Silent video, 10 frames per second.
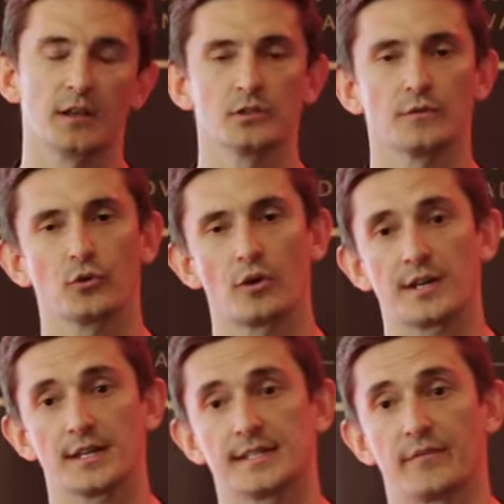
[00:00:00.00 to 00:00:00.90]
So if you're
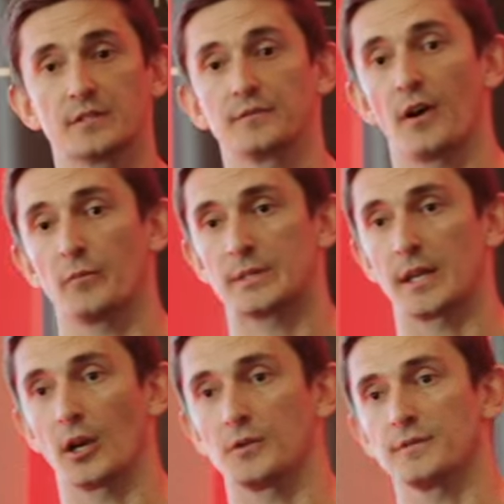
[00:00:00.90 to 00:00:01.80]
already at
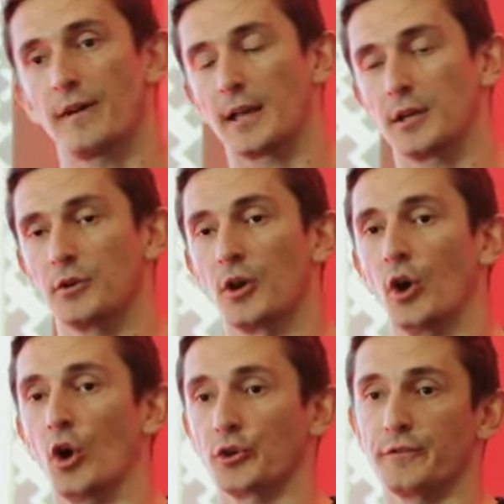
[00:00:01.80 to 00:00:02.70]
75% loan to value
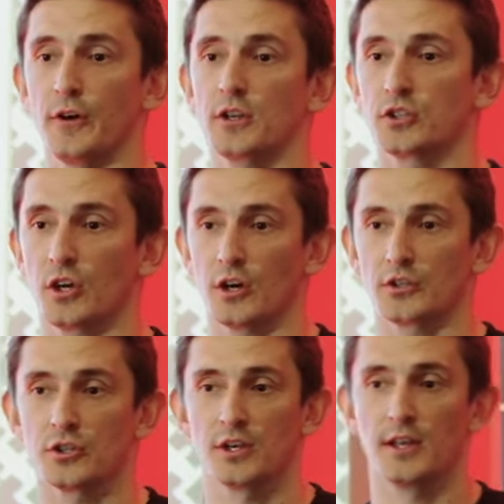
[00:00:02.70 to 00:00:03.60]
on your first
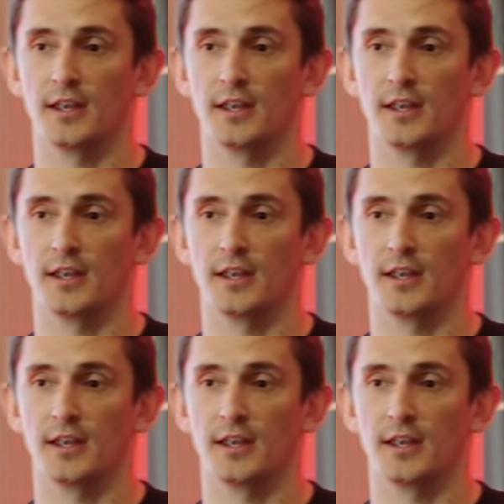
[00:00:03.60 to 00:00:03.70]
charge,